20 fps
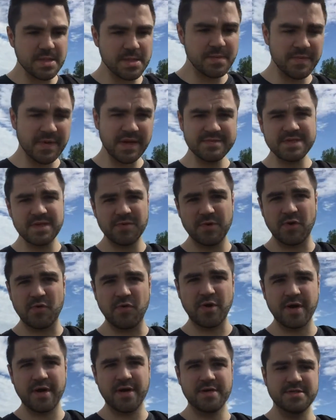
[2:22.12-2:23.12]
sometimes that
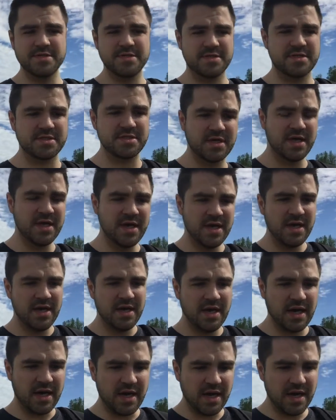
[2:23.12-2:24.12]
requires
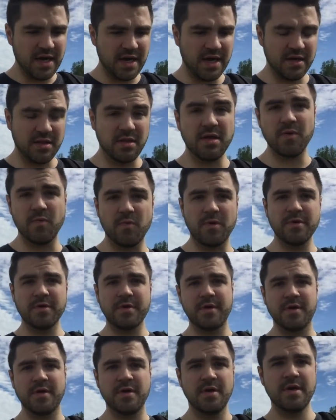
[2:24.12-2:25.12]
a lot of
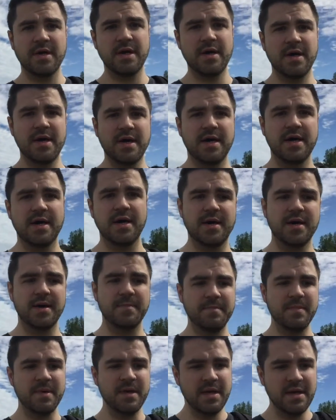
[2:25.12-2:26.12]
work.
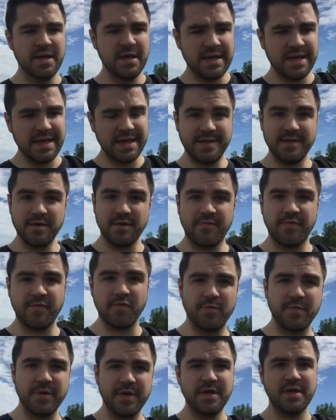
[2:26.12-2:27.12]
It did
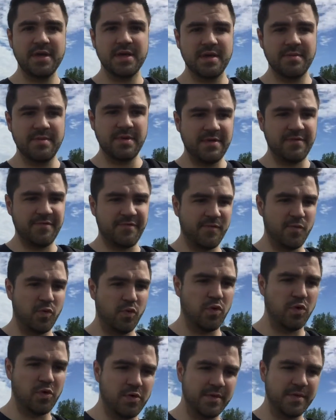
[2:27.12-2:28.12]
for me. I mean,
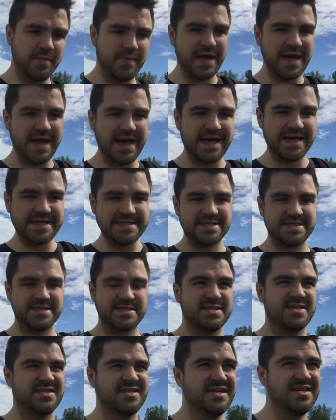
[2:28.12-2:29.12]
for the
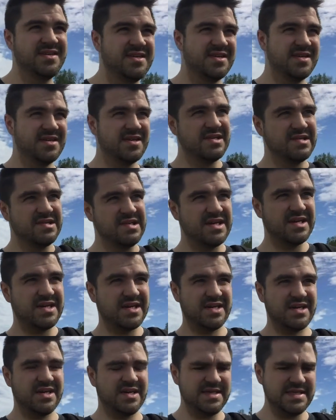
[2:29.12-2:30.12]
past,
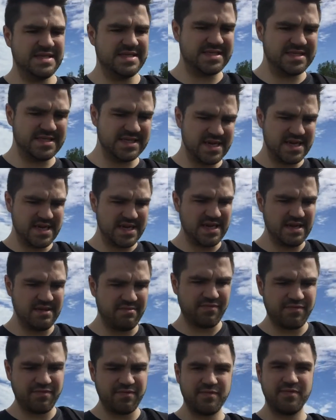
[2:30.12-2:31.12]
I'd say
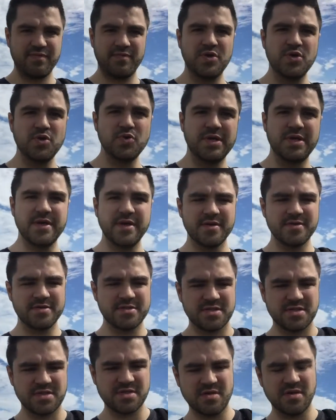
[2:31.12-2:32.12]
2
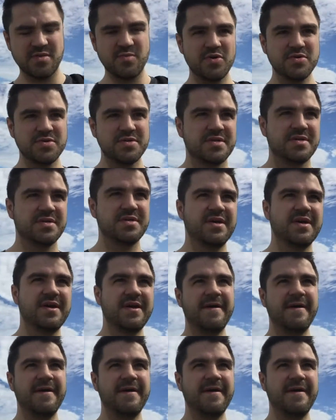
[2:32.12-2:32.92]
years almost,